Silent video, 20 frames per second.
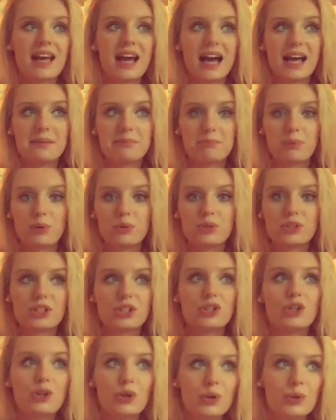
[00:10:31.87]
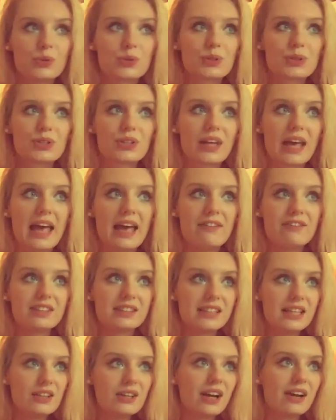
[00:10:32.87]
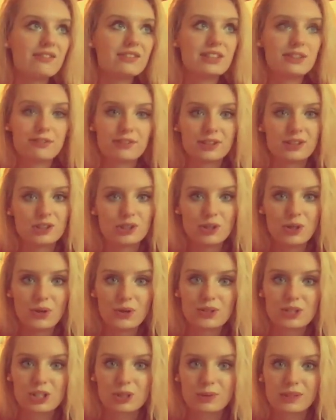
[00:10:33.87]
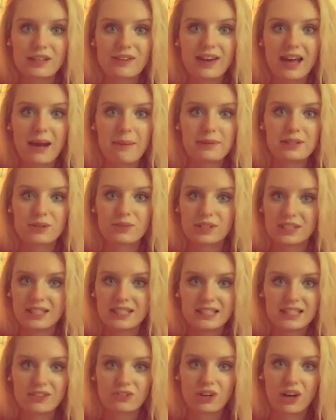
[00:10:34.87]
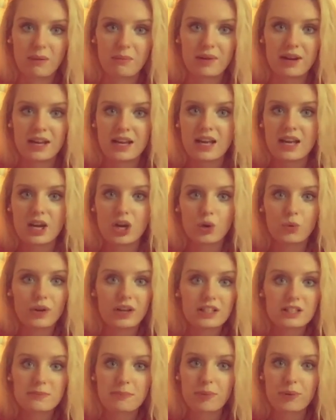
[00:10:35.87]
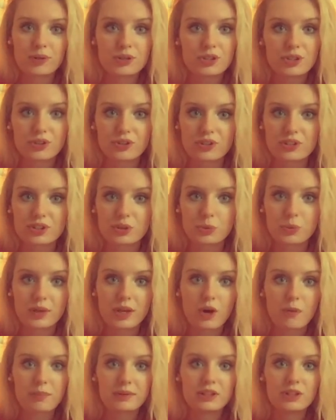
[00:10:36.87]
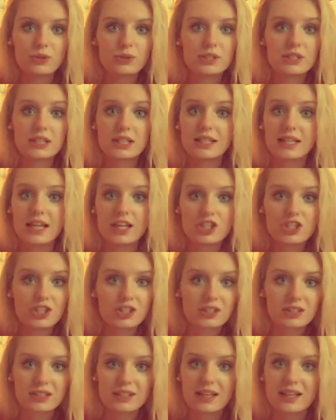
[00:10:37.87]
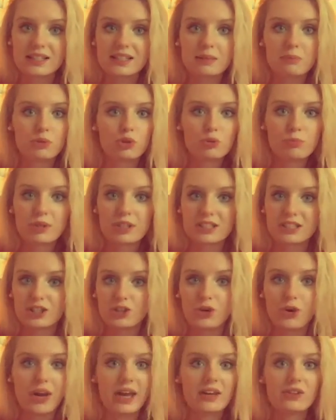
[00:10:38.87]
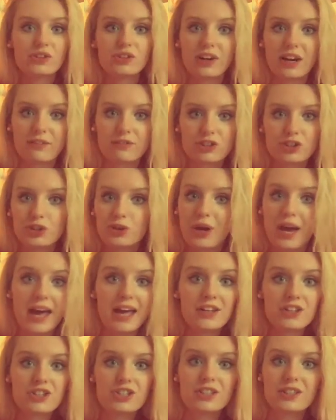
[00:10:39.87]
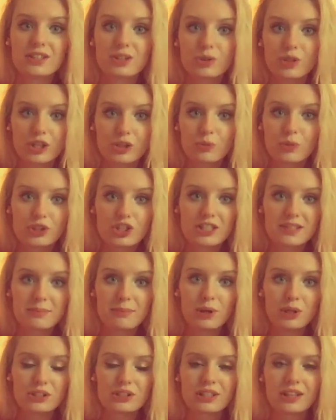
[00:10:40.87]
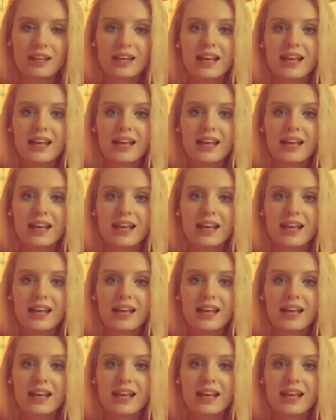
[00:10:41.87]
I post news. Every day have different news, so whatever happens on Instagram. We are sponsors, we open new destinations, there are some rumors, new aircraft, new engines that we just bought.